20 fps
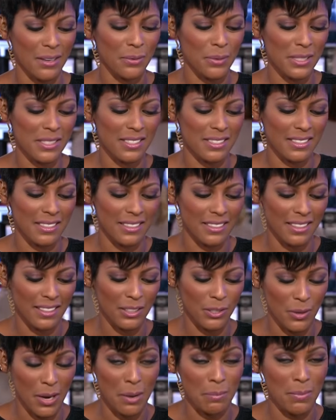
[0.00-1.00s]
I was the
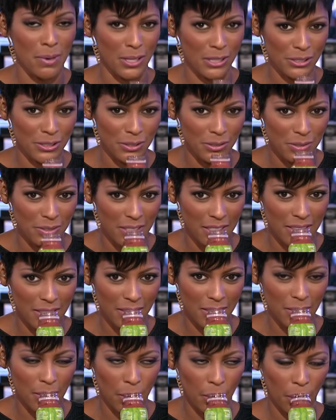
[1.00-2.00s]
uh, Grand Marshal a
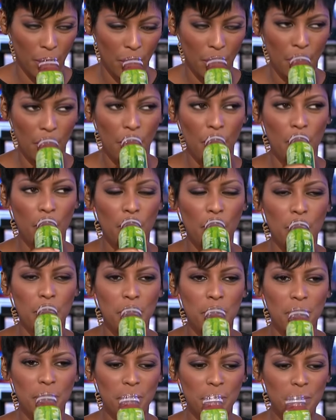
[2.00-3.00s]
year ago.
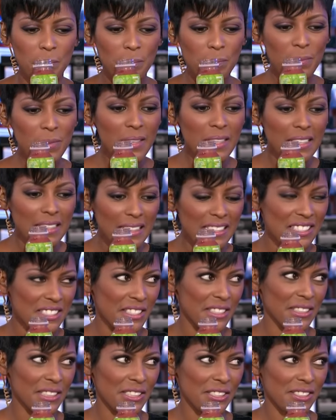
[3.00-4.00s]
Amazing.
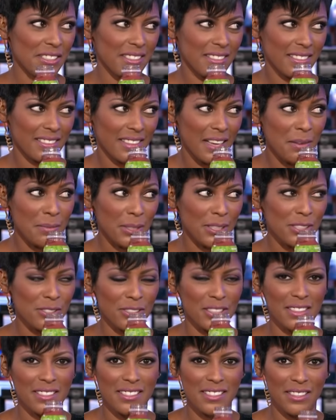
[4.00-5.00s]
It's delicious. Thank I'm you. I'm going
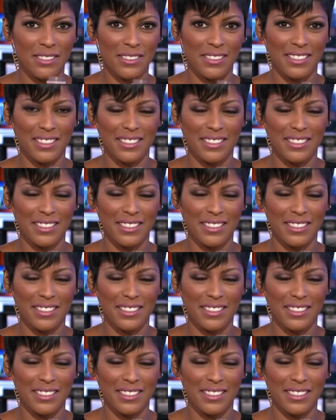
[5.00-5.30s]
to drink this whole